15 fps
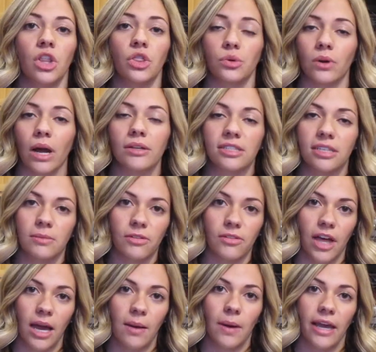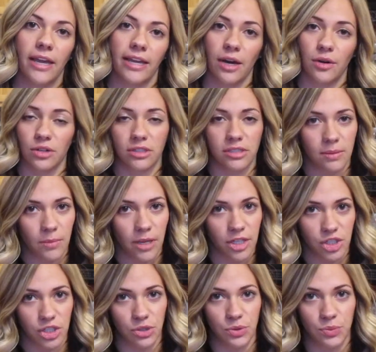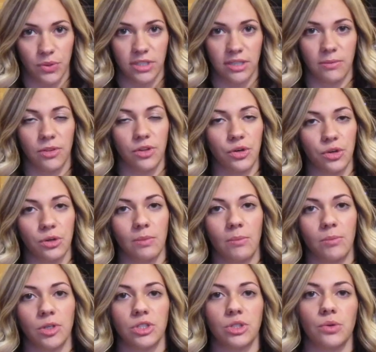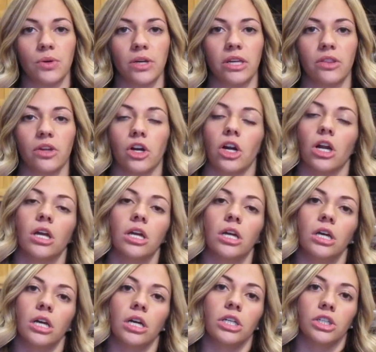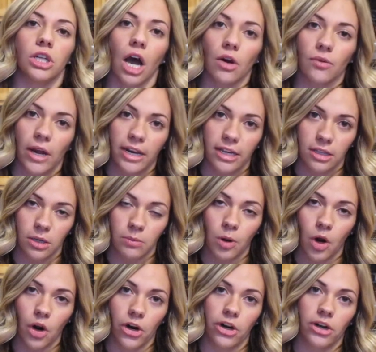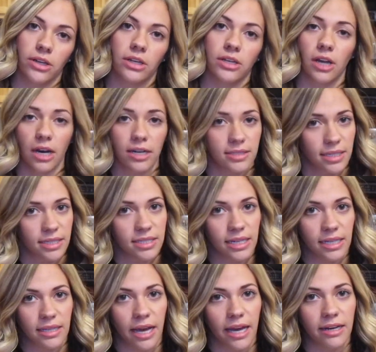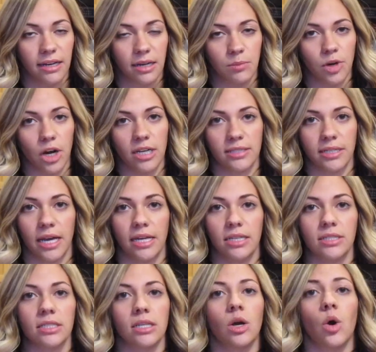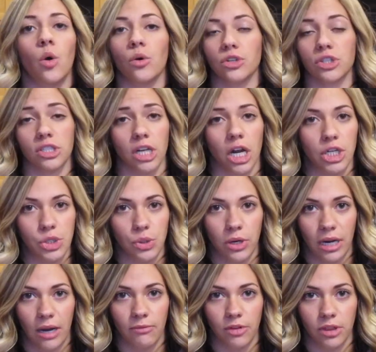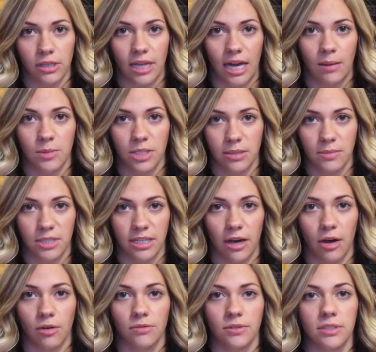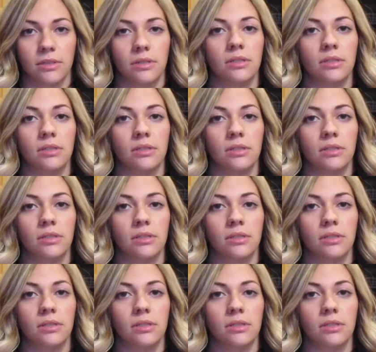Throughout some of them, I encountered some issues with some of the group members who were either not writing their part, not assisting in the editing process, or just not showing up for the labs themselves.